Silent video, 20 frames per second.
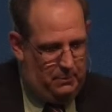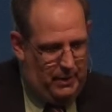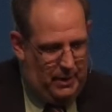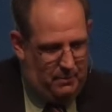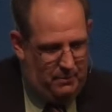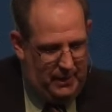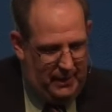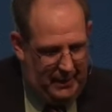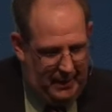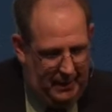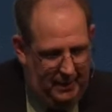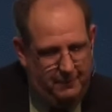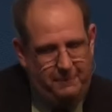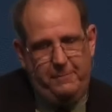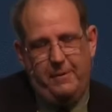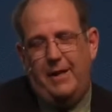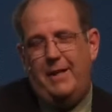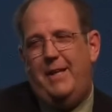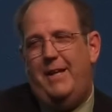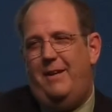is about making a
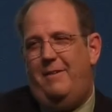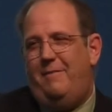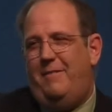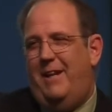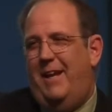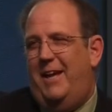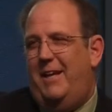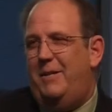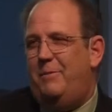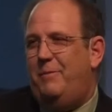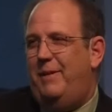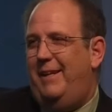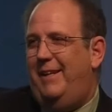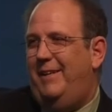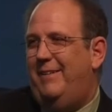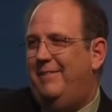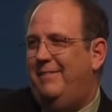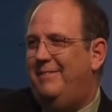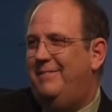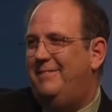friend out of an
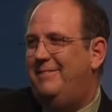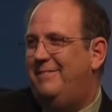enemy.